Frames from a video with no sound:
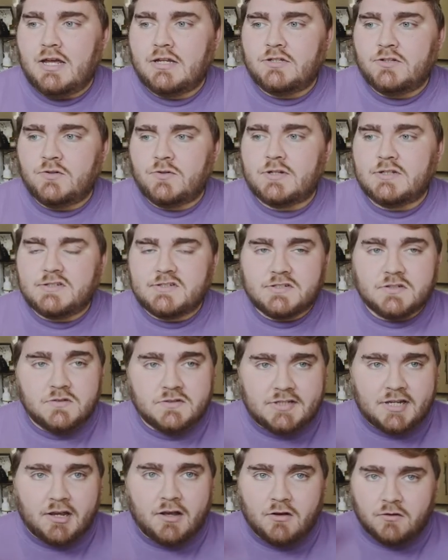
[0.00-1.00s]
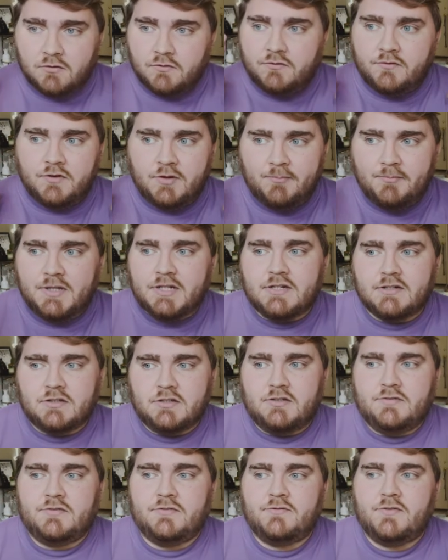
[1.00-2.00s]
You can still tell
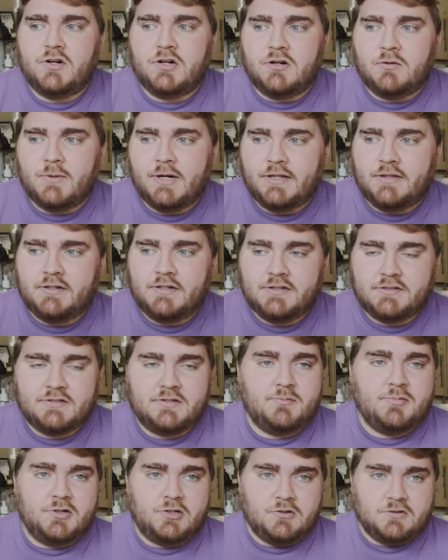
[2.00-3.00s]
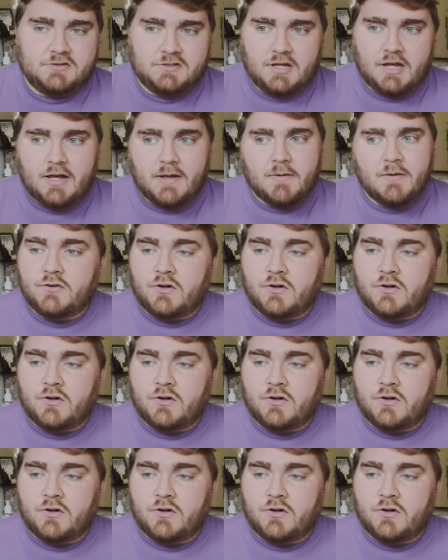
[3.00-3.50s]
immediately from far away that it's the Pringles guy.